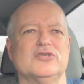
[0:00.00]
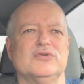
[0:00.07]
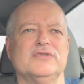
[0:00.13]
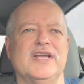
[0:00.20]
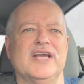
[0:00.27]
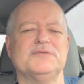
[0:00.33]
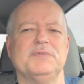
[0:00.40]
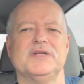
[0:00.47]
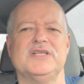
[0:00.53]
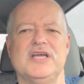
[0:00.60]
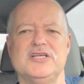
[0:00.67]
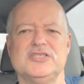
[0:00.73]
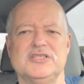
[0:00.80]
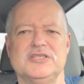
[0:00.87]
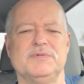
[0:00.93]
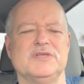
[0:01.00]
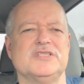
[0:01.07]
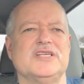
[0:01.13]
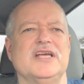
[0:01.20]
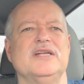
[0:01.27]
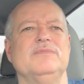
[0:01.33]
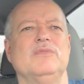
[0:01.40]
Certain expectation has been
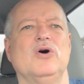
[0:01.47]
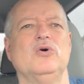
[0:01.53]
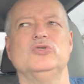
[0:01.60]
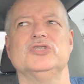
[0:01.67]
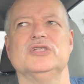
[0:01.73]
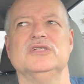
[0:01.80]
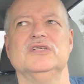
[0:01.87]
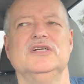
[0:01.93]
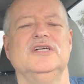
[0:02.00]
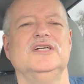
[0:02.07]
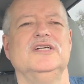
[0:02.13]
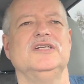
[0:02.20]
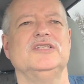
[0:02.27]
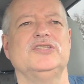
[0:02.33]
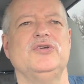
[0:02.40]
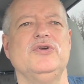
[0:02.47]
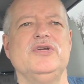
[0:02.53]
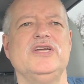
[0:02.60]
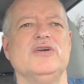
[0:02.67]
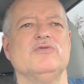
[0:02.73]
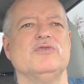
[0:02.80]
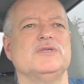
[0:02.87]
set in motion, so you
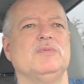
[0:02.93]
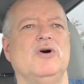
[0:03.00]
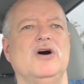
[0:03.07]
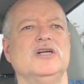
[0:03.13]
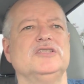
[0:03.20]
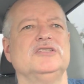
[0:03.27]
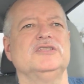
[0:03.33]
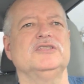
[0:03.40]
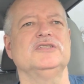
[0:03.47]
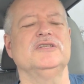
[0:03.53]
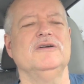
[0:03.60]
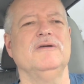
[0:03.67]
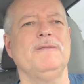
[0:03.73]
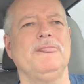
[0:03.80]
can get responses